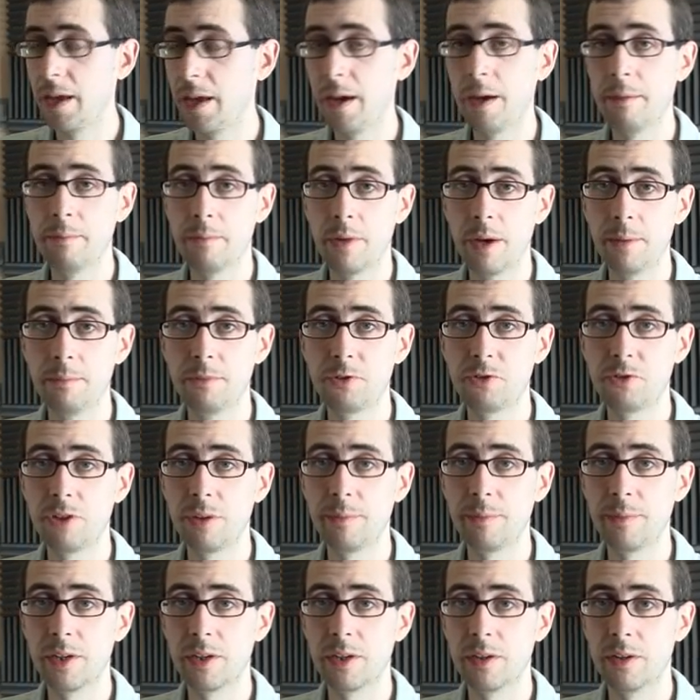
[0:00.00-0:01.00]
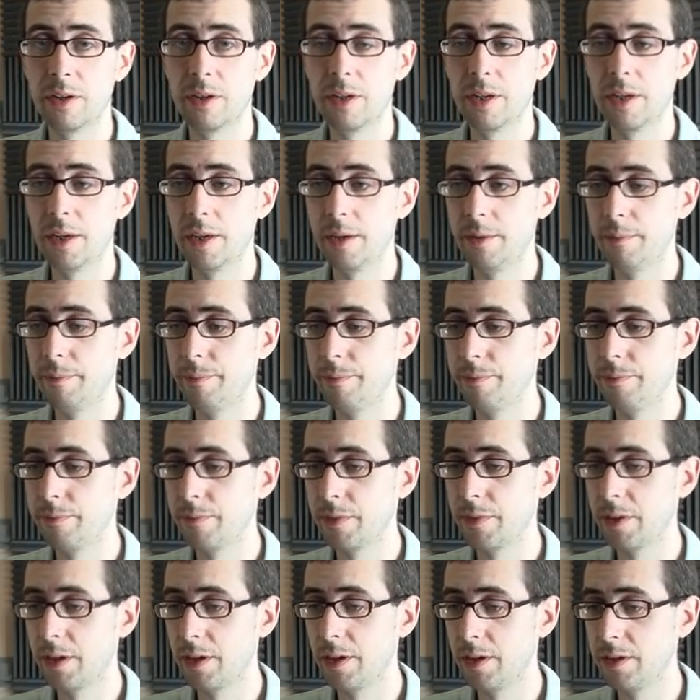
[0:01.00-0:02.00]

I'm I'm streaming on um